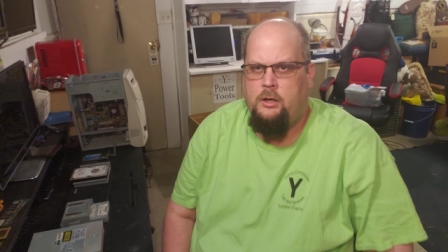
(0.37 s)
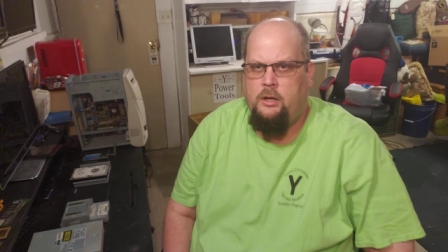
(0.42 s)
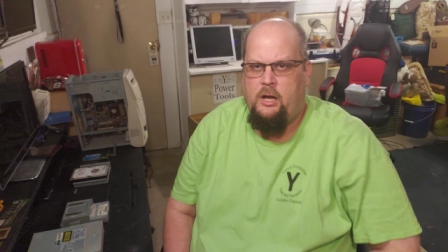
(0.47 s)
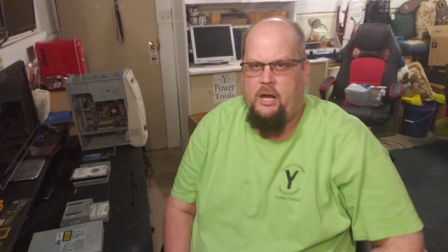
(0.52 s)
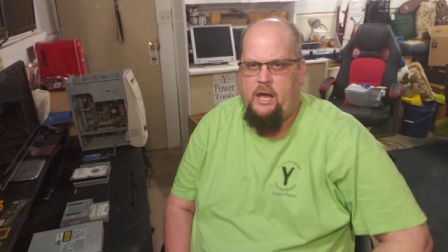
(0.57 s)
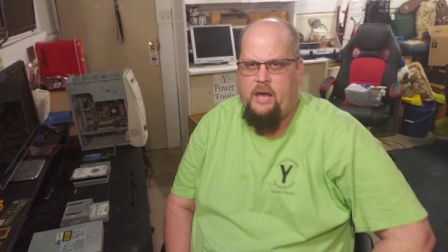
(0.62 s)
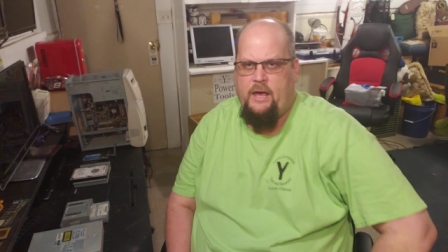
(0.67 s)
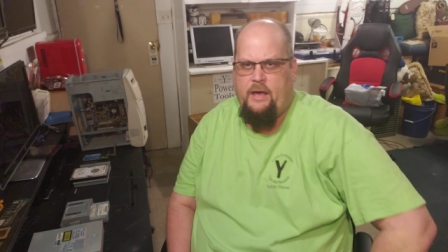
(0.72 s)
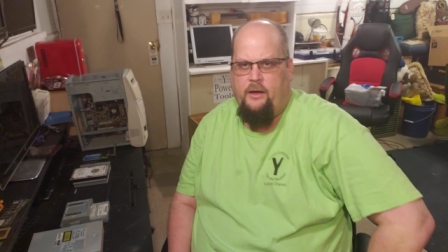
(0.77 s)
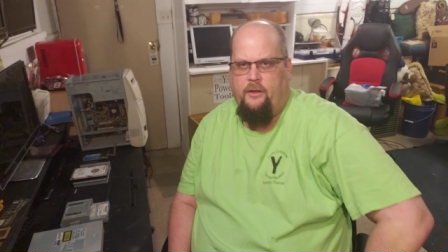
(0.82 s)

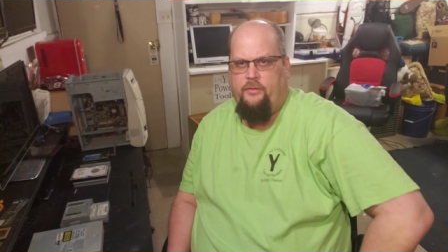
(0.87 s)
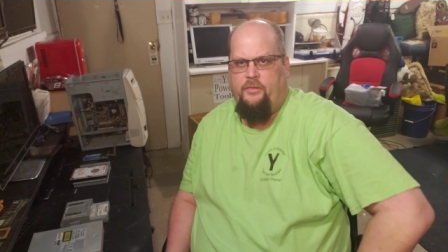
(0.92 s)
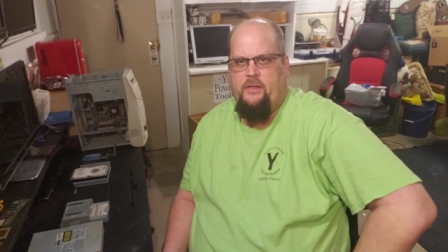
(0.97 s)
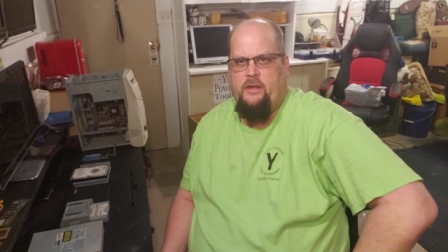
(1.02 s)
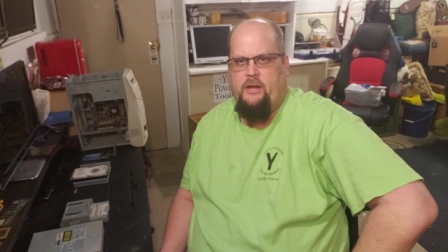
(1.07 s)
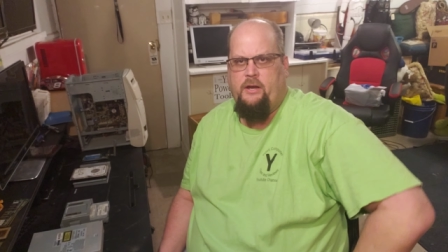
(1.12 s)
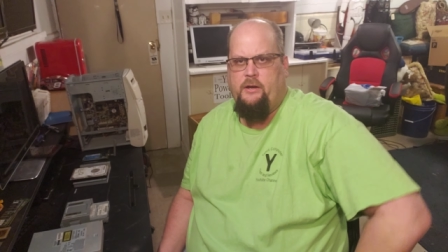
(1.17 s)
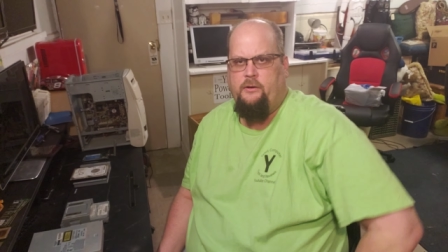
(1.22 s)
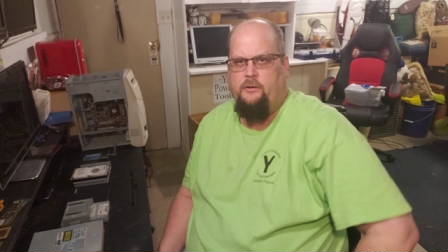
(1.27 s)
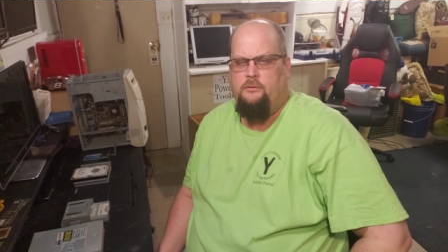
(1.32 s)
Hi out
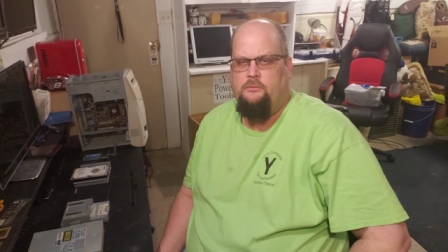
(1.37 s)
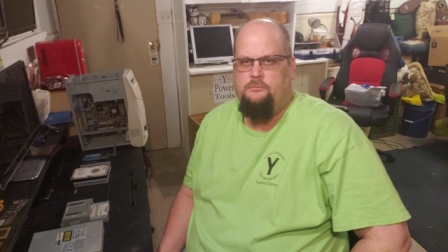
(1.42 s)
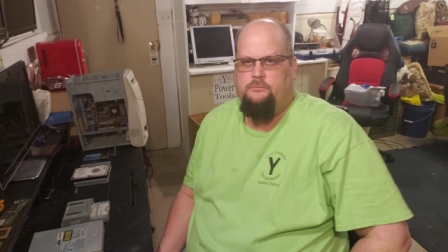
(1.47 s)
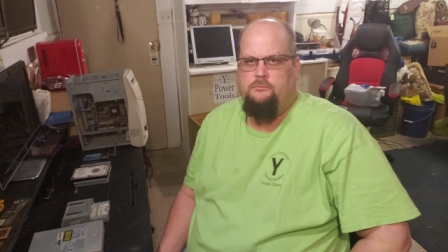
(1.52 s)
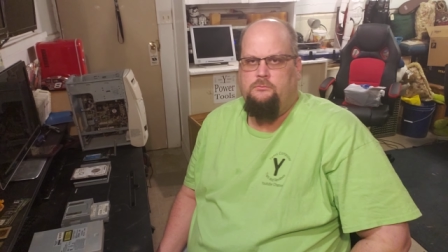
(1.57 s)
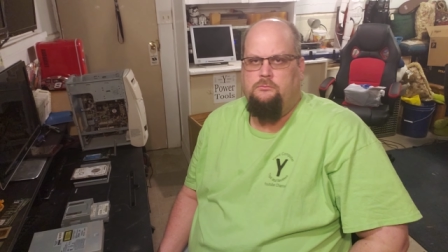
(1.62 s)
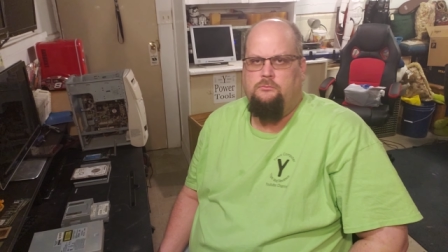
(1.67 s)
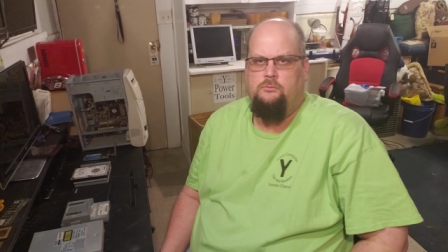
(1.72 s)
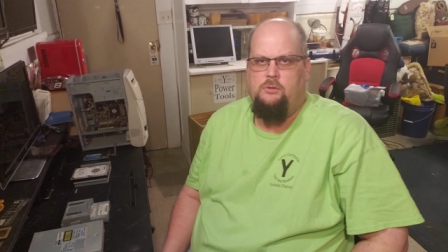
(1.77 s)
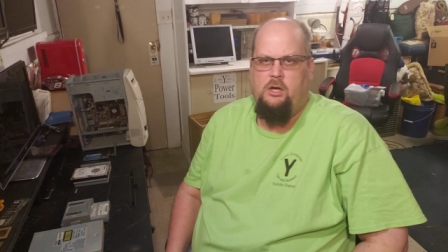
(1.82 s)
there.
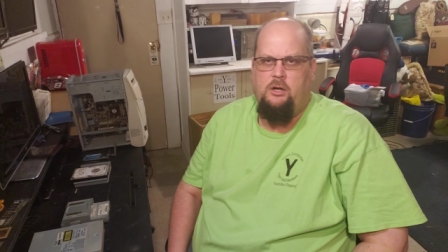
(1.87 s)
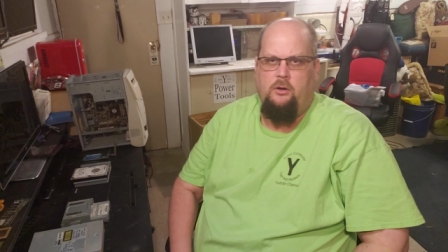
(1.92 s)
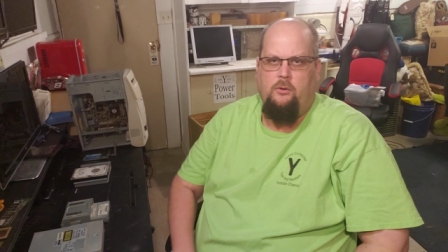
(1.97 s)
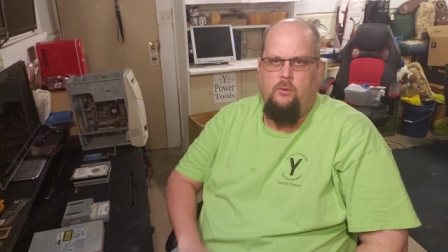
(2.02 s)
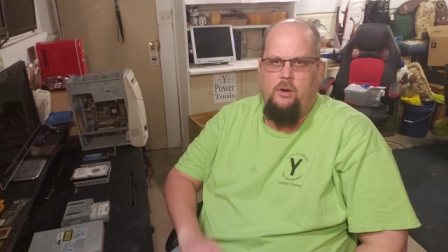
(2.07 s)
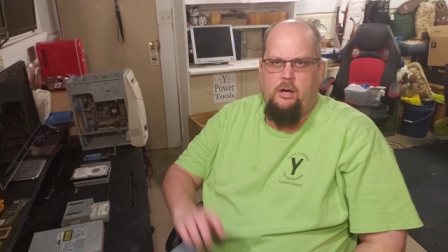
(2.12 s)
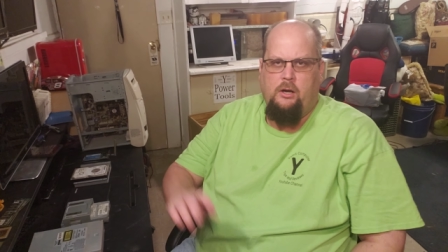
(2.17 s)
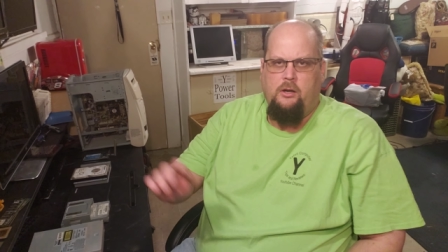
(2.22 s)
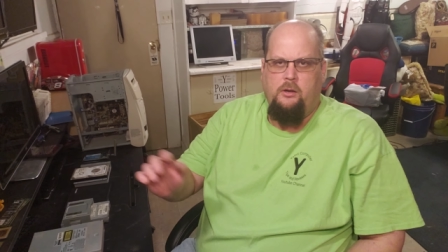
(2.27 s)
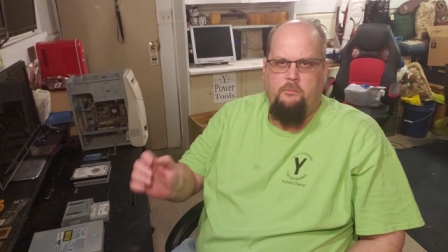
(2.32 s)
want to
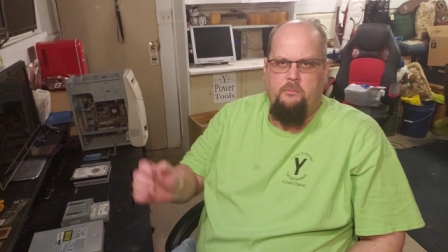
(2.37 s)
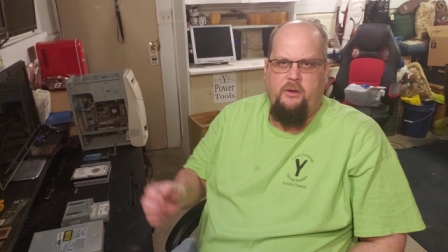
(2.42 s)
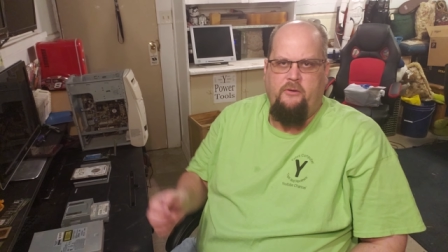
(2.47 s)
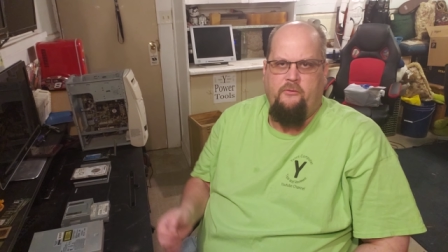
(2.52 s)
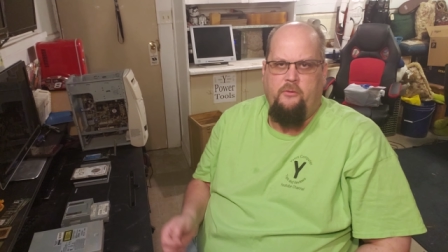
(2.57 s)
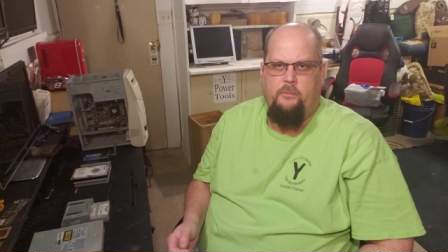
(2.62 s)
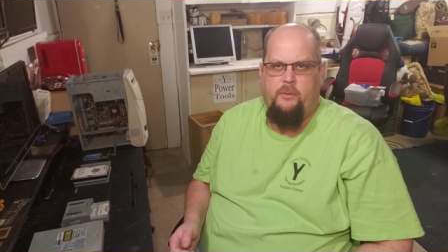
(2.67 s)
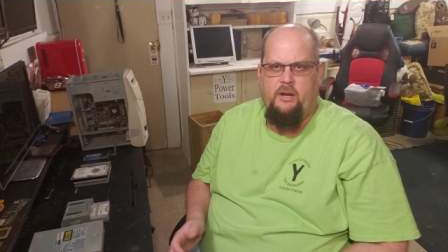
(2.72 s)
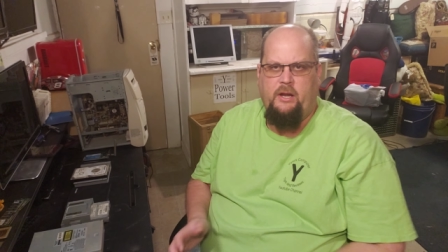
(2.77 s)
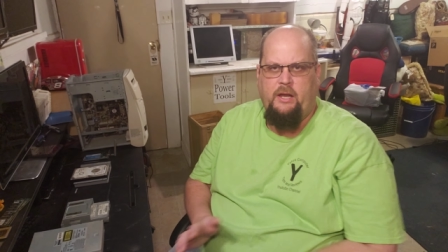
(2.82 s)
welcome
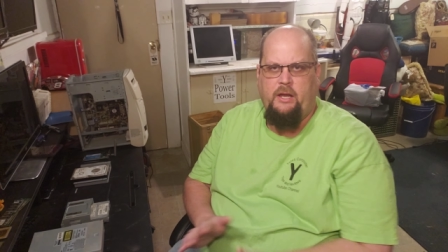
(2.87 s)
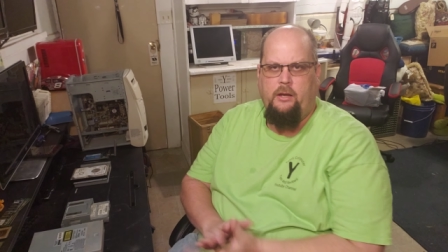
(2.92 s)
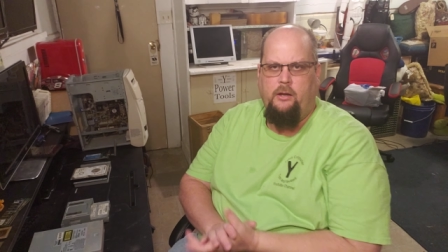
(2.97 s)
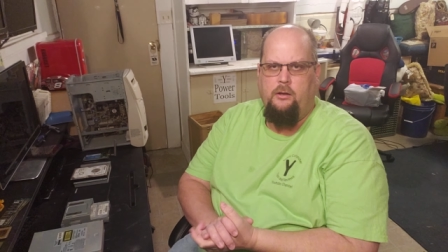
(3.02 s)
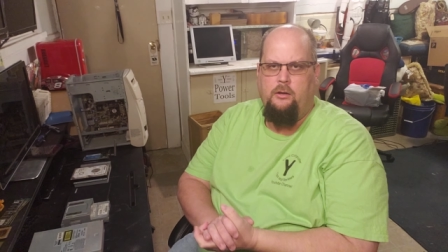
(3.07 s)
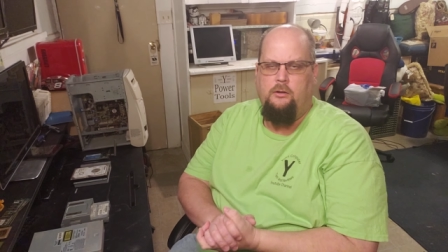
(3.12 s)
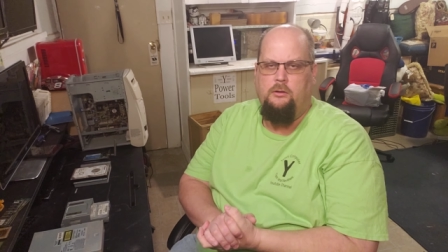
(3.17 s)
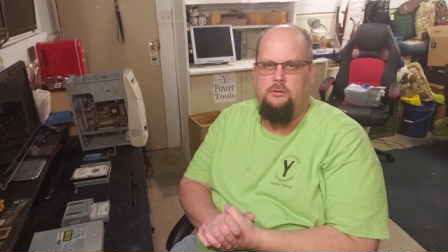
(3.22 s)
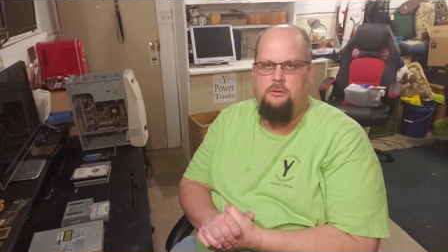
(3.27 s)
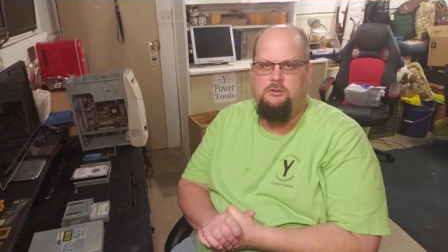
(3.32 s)
everybody
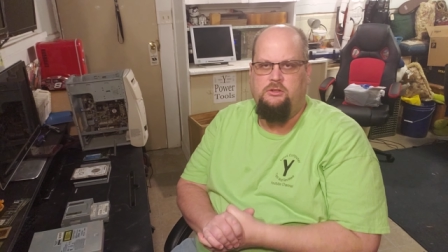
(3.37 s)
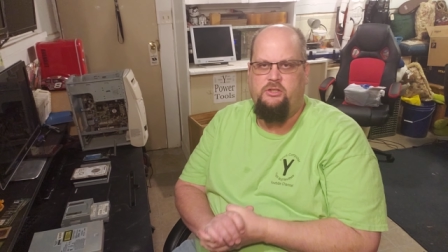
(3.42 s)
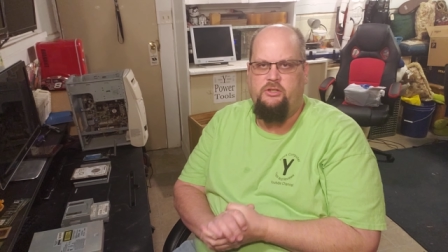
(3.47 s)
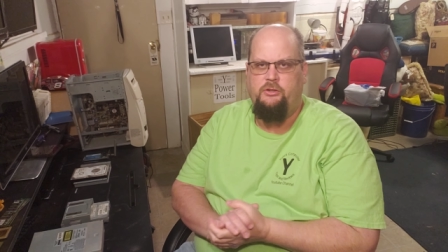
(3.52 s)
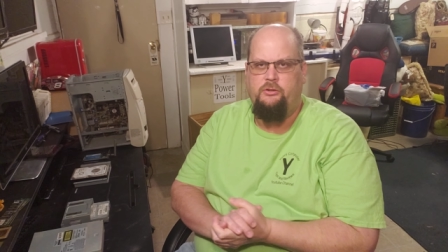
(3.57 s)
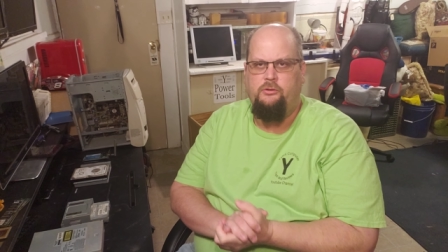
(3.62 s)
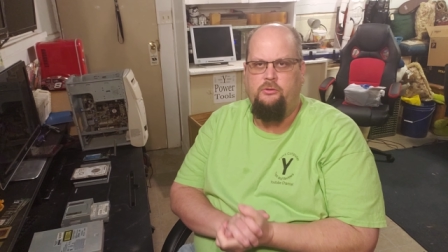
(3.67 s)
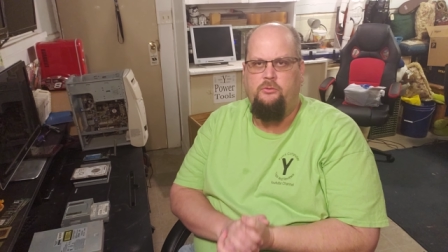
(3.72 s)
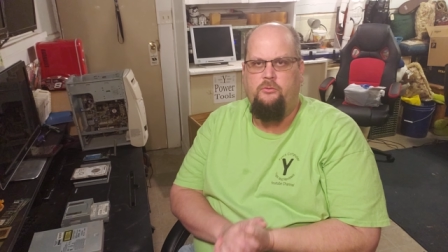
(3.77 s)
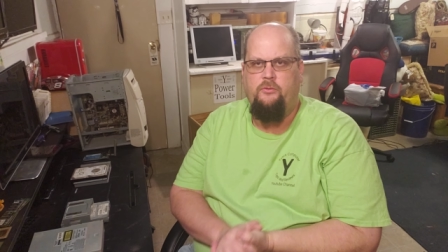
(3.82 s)

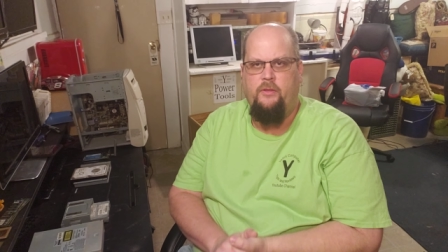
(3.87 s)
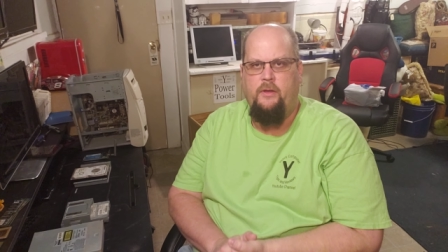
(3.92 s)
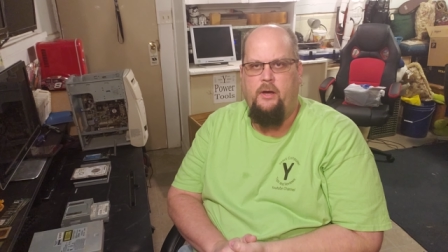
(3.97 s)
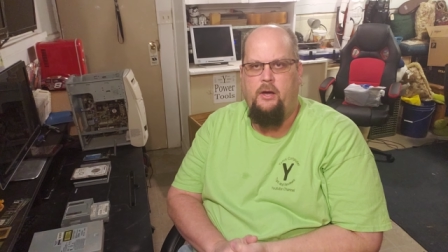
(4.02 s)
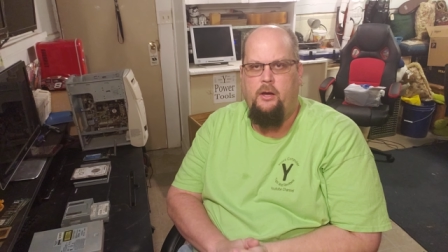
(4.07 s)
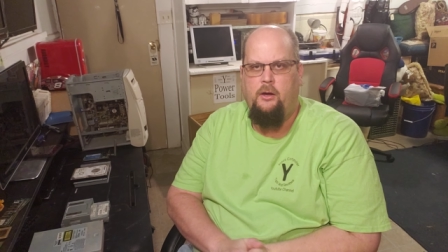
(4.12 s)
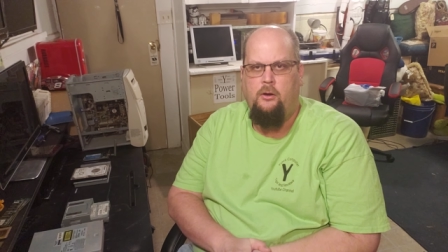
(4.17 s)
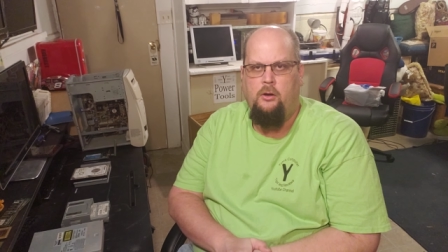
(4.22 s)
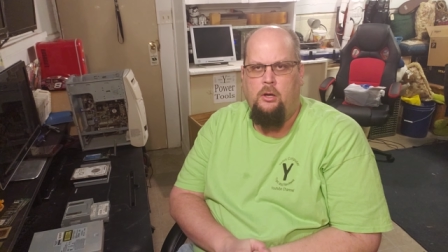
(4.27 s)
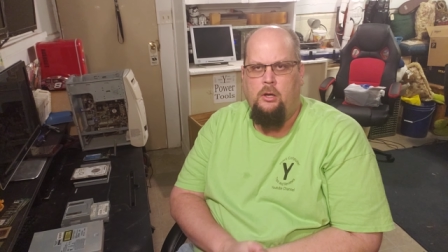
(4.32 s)
to
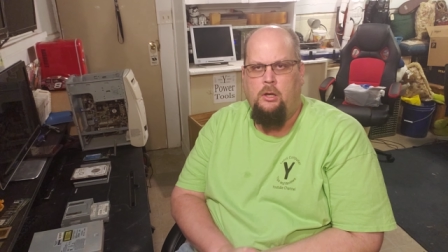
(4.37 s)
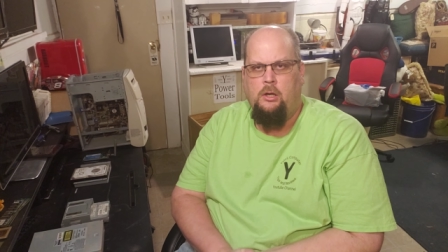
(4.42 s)
the